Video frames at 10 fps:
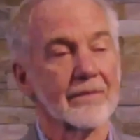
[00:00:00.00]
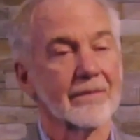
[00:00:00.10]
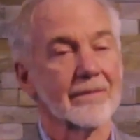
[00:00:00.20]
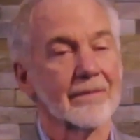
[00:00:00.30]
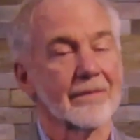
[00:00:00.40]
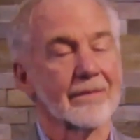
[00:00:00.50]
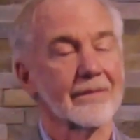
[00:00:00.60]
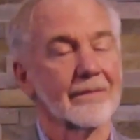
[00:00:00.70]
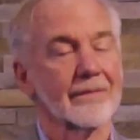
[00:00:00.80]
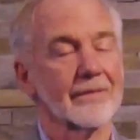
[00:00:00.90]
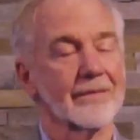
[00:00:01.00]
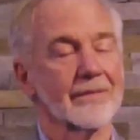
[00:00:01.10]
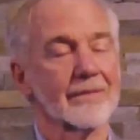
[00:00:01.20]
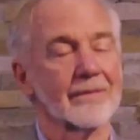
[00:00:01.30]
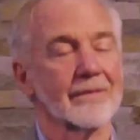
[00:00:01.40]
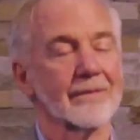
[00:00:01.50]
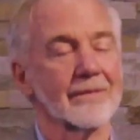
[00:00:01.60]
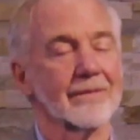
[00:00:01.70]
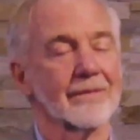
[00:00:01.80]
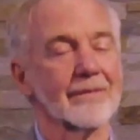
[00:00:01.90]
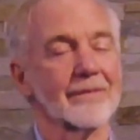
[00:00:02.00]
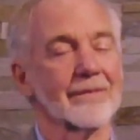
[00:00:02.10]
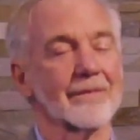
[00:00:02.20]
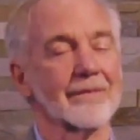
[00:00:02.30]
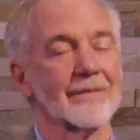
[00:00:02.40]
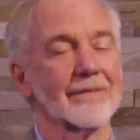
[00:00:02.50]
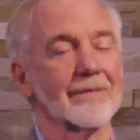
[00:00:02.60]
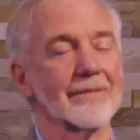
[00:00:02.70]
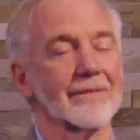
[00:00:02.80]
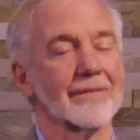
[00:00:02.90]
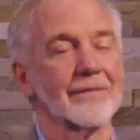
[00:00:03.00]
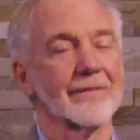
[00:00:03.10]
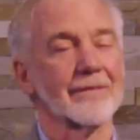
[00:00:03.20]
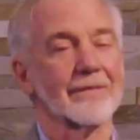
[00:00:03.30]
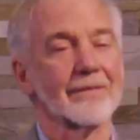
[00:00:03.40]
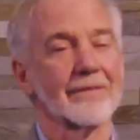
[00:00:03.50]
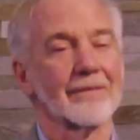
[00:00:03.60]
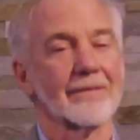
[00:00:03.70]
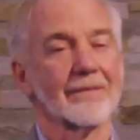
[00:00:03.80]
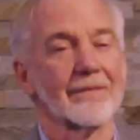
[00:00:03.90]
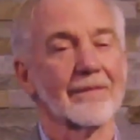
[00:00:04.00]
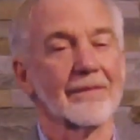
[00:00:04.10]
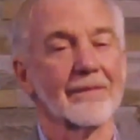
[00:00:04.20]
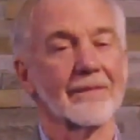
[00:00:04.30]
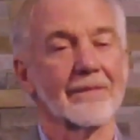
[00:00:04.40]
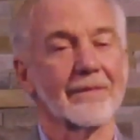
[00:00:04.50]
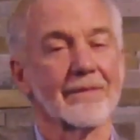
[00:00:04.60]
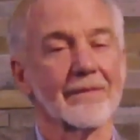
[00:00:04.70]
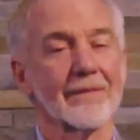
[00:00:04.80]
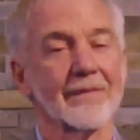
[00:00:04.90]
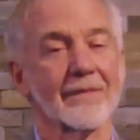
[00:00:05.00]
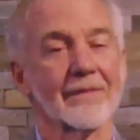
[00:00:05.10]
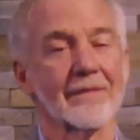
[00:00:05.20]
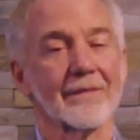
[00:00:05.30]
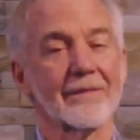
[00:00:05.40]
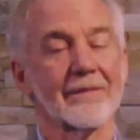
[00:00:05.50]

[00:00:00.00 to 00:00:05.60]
[no speech]